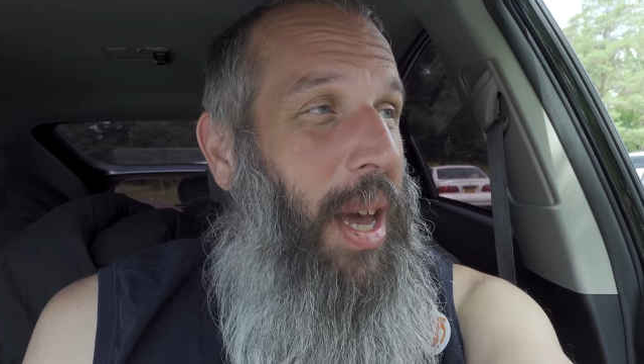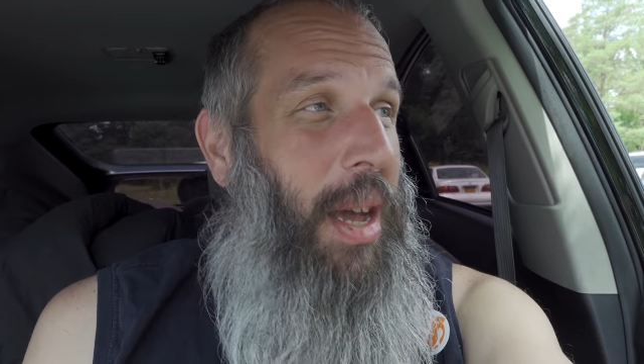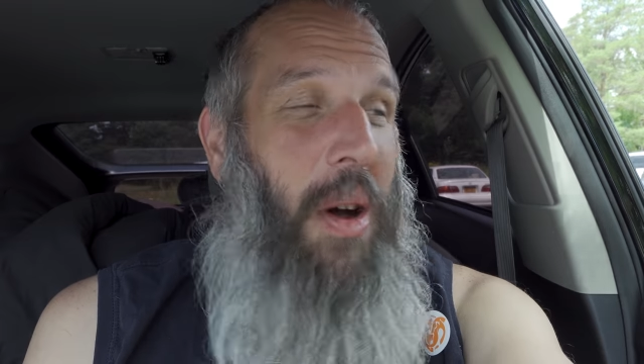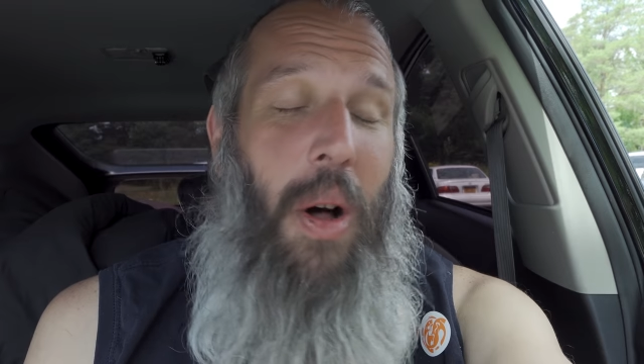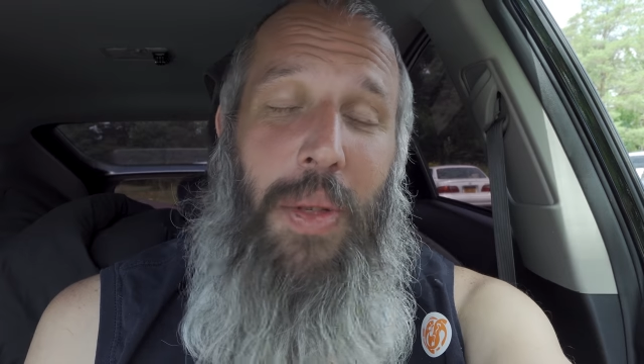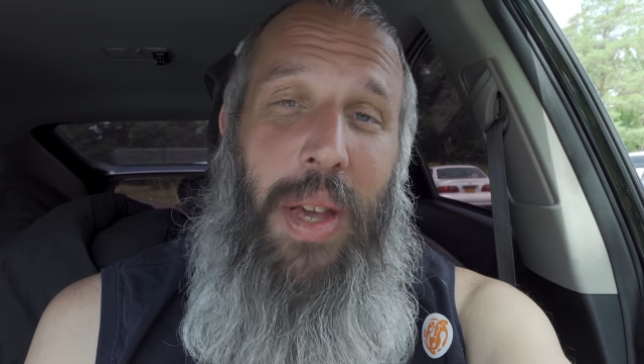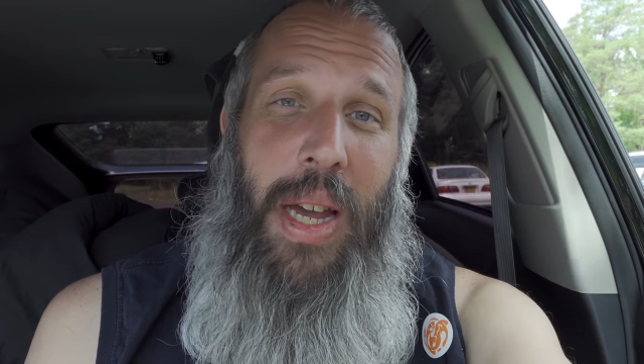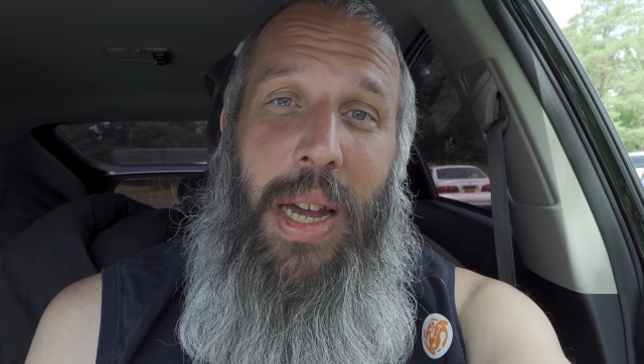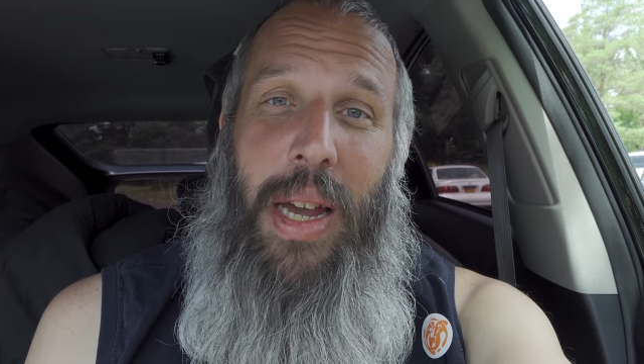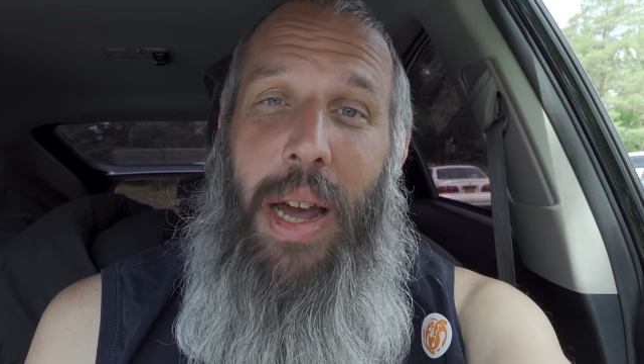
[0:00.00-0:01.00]
and all
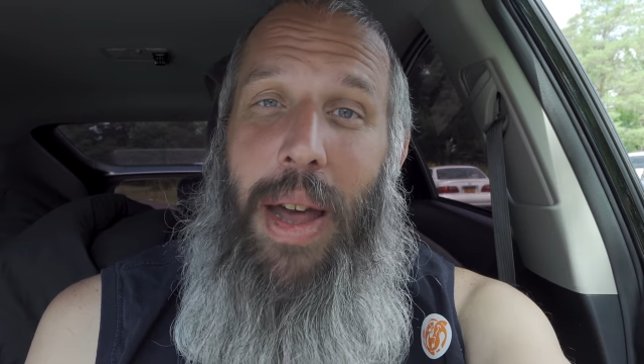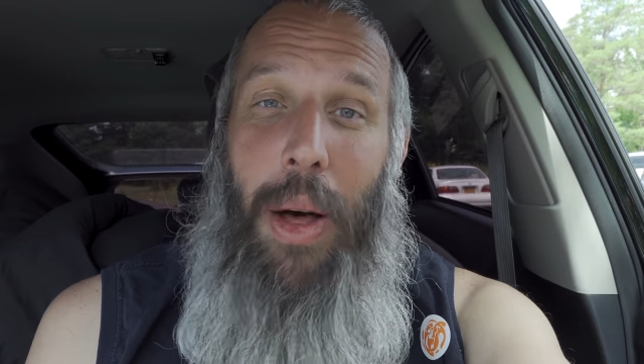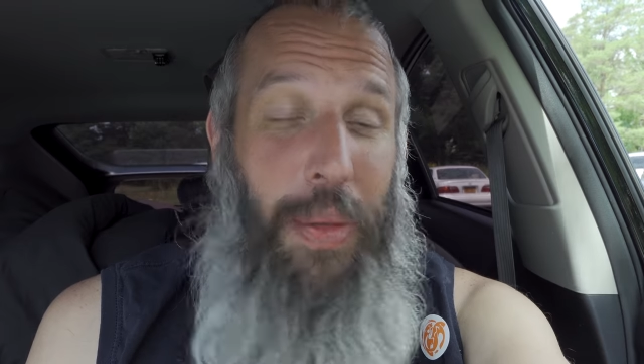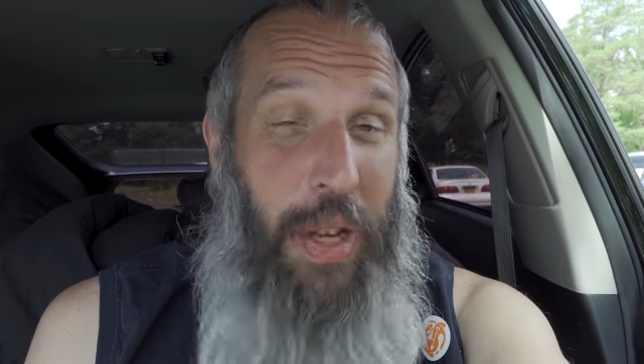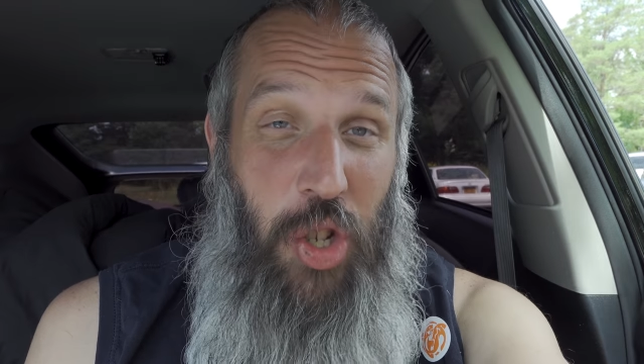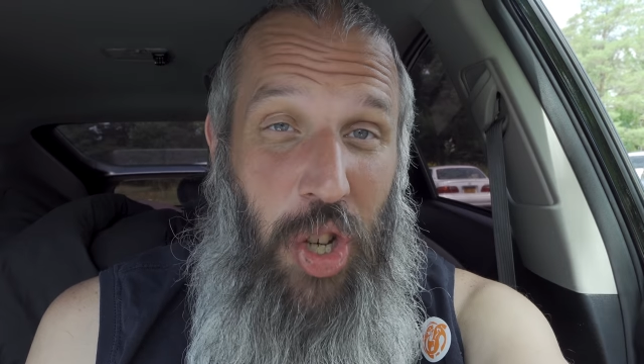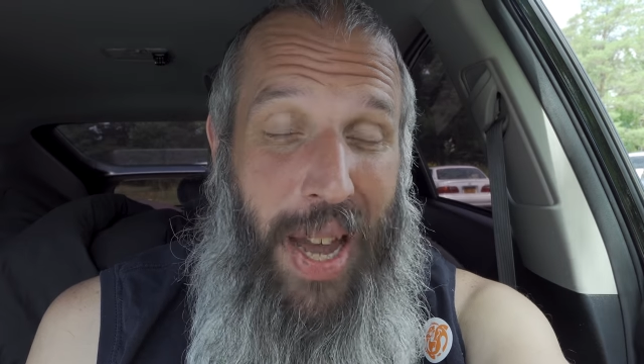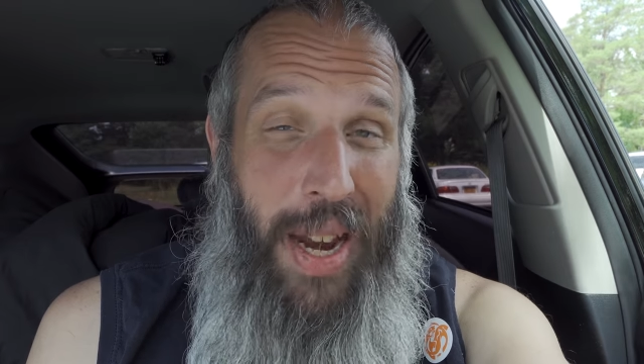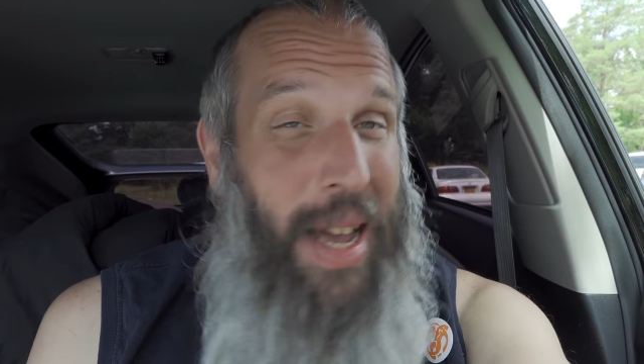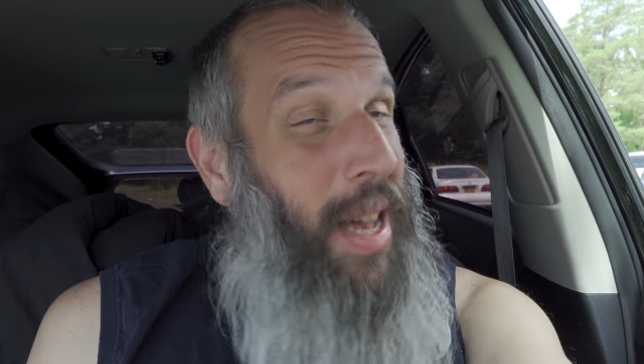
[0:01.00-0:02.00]
the healthy
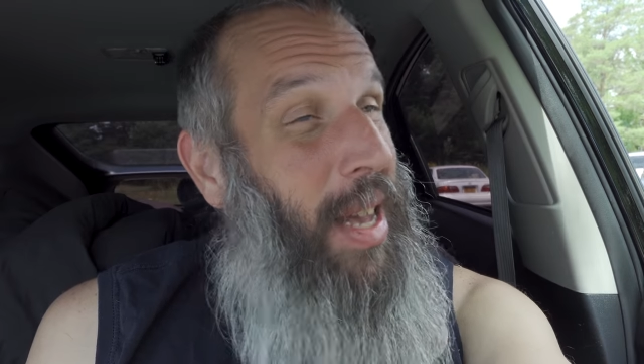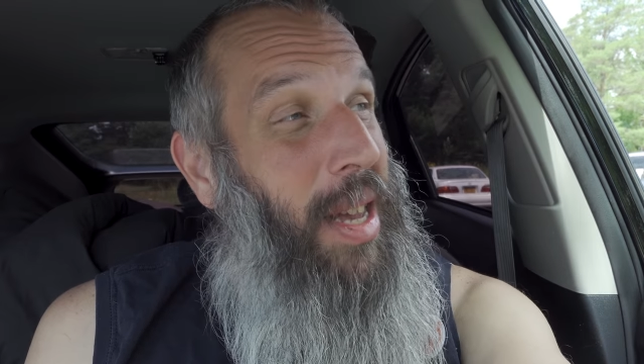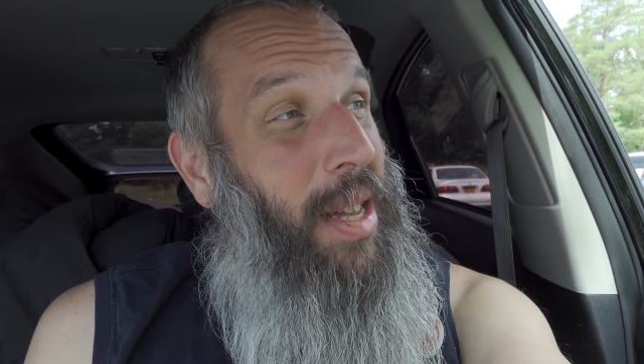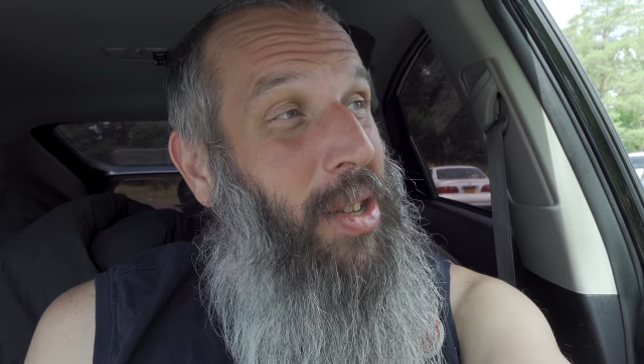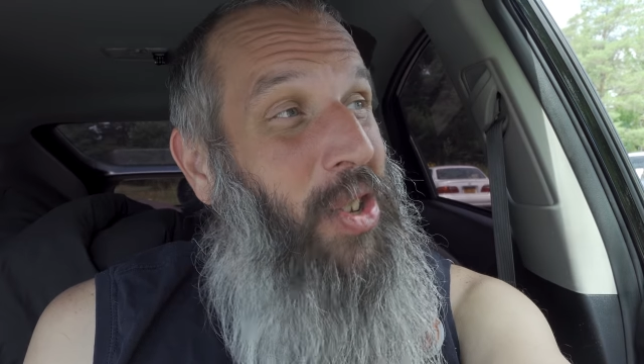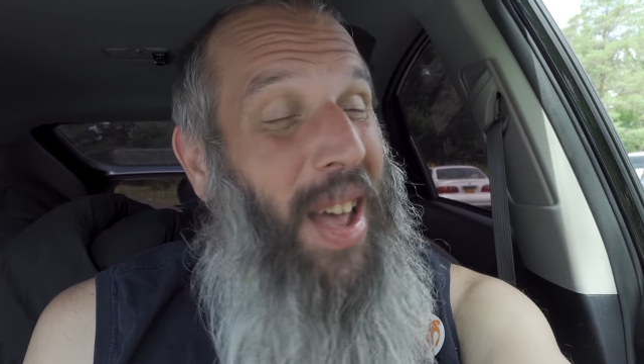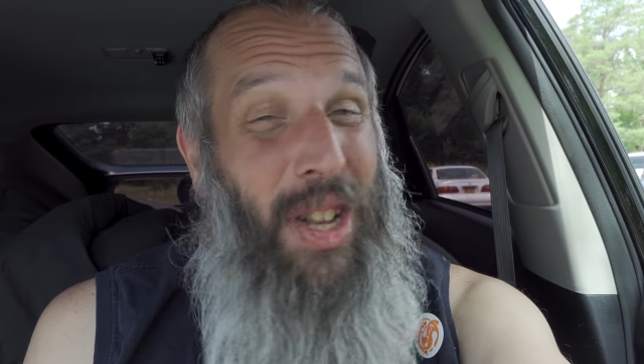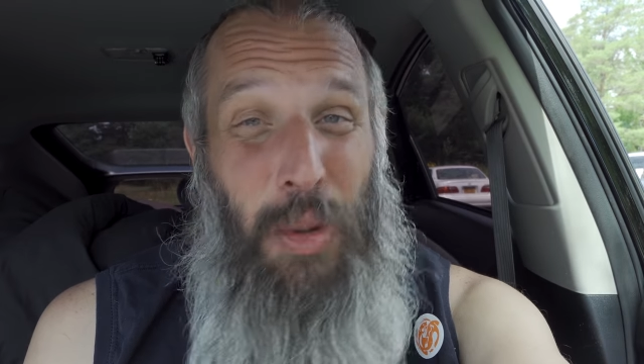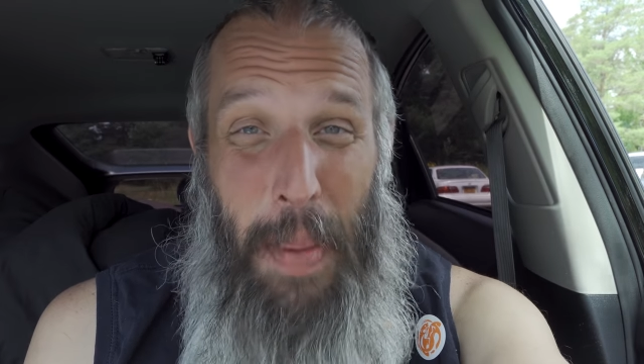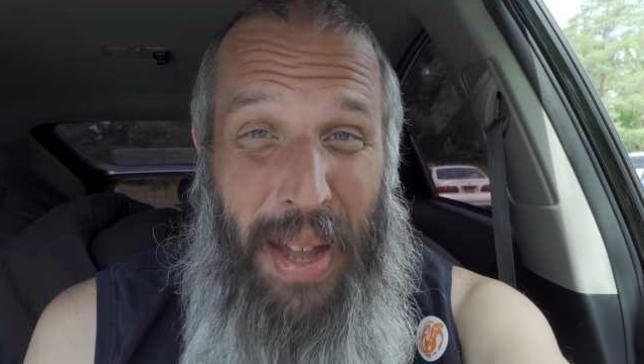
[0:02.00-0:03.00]
shit is
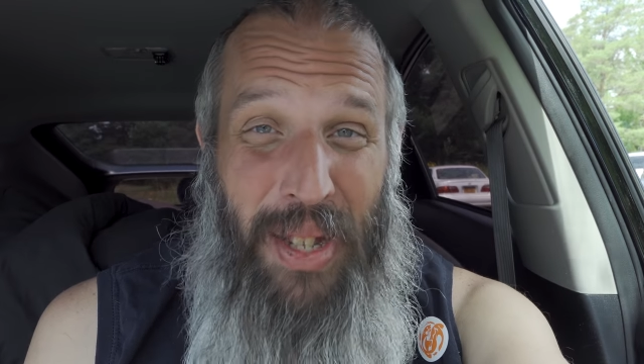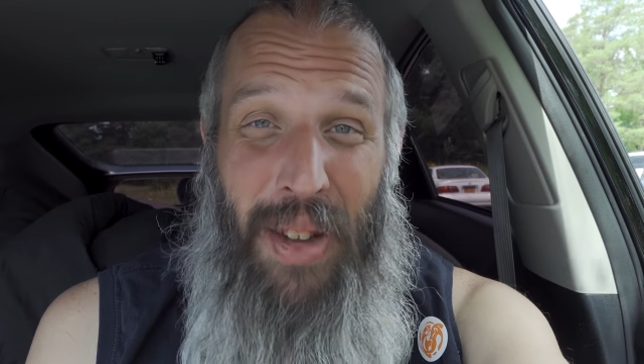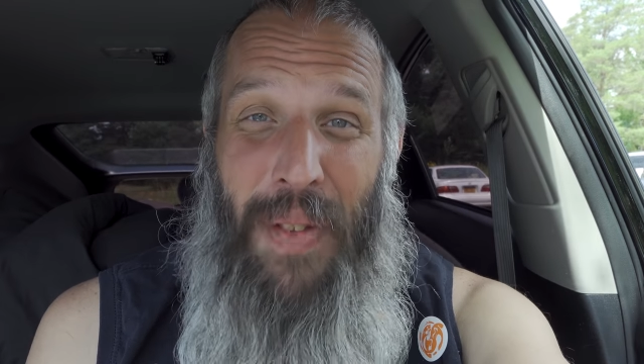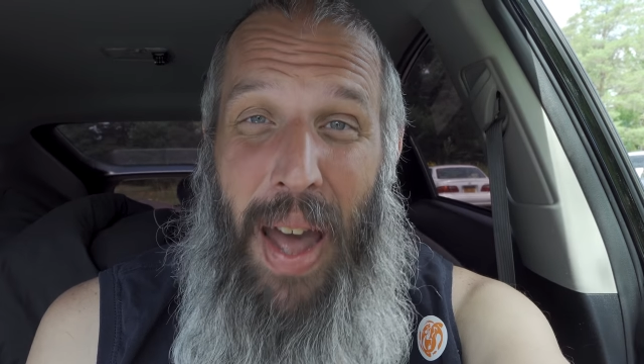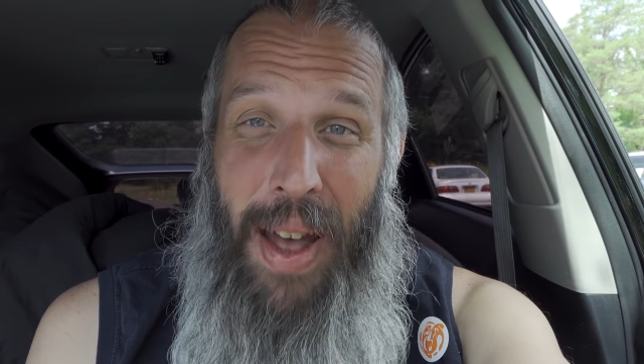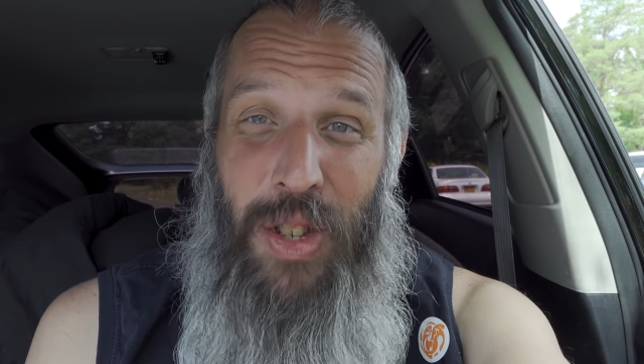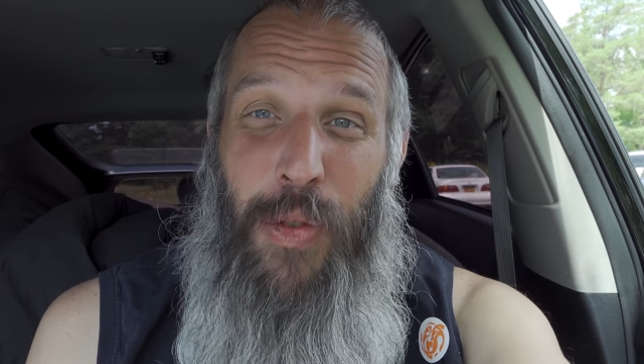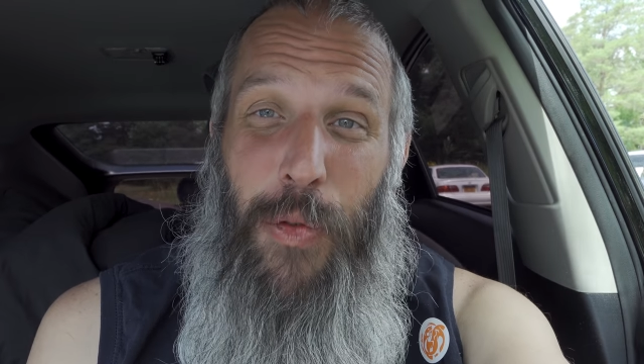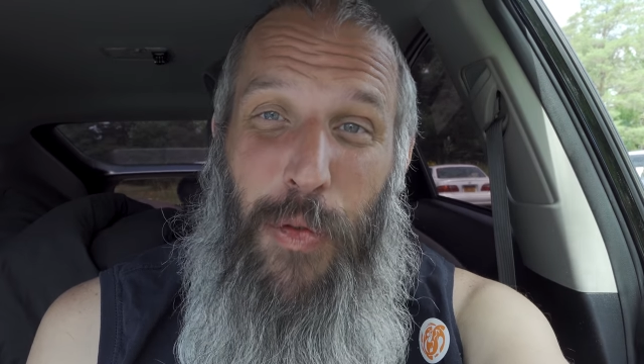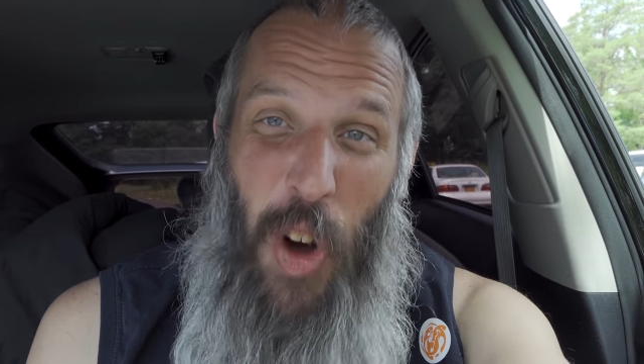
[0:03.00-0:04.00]
expensive as
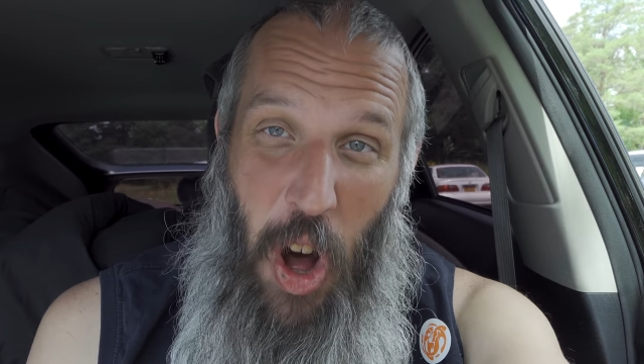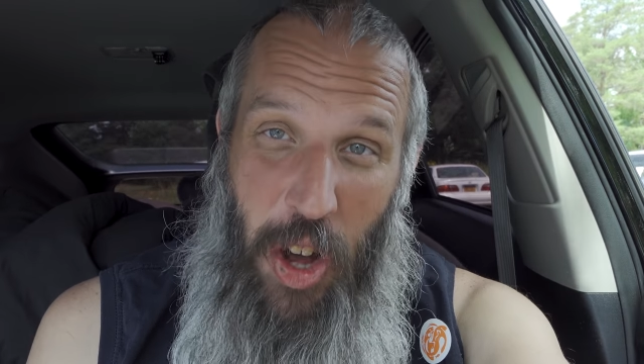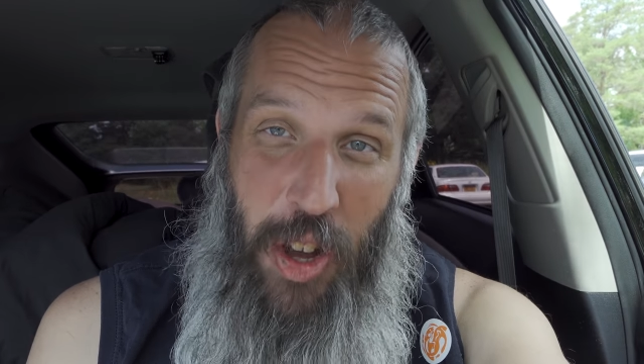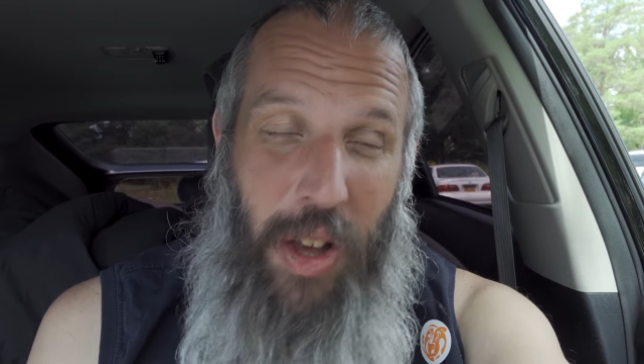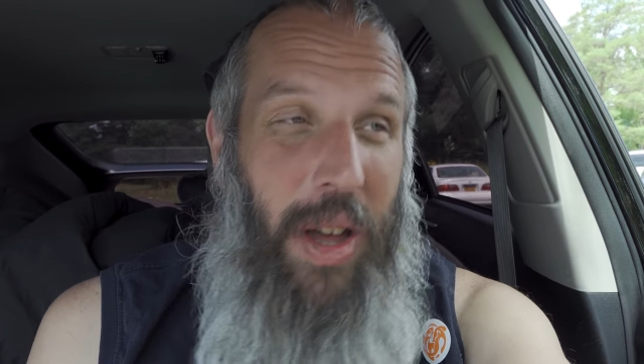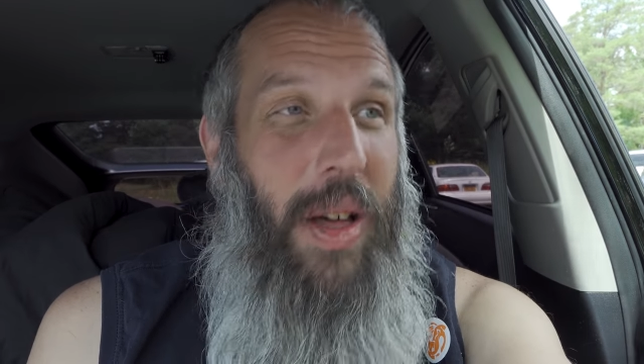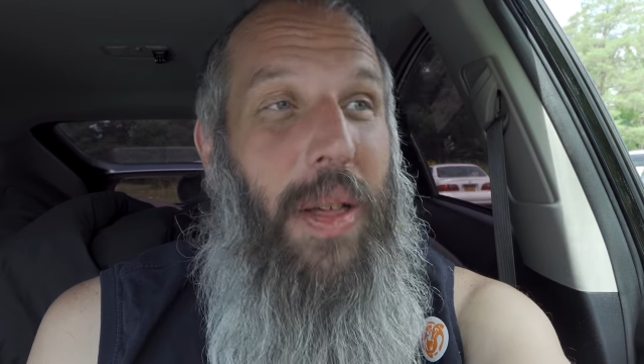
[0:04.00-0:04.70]
fuck.